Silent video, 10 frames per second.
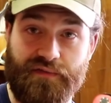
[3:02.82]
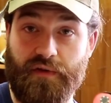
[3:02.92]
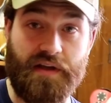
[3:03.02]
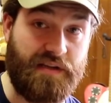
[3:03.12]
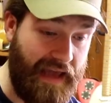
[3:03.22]

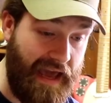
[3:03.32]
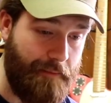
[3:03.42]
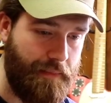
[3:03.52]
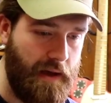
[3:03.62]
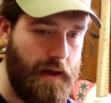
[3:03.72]
front of his
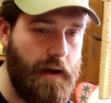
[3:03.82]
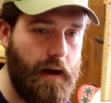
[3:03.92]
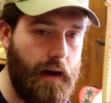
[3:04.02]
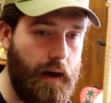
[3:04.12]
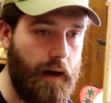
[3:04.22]
amp.
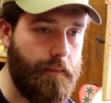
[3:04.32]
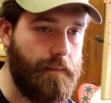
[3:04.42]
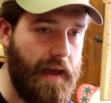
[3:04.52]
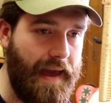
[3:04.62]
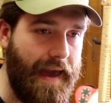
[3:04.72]

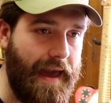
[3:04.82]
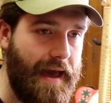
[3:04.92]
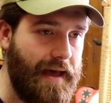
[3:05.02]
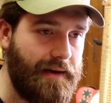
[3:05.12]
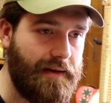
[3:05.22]

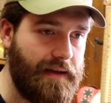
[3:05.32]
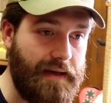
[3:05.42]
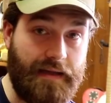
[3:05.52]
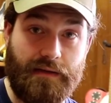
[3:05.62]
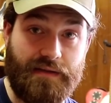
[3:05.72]
And
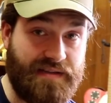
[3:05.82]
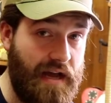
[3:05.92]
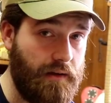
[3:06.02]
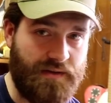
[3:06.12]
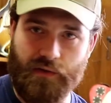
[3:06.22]
it
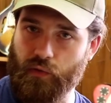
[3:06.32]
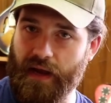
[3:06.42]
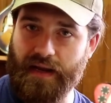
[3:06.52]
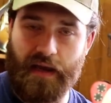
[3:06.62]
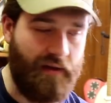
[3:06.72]
sounds
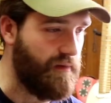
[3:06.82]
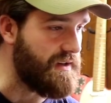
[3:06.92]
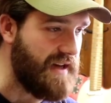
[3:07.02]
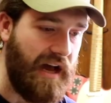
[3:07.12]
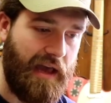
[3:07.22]
great every
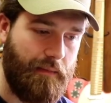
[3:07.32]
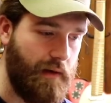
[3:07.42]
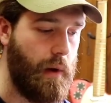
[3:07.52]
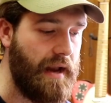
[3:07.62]
time.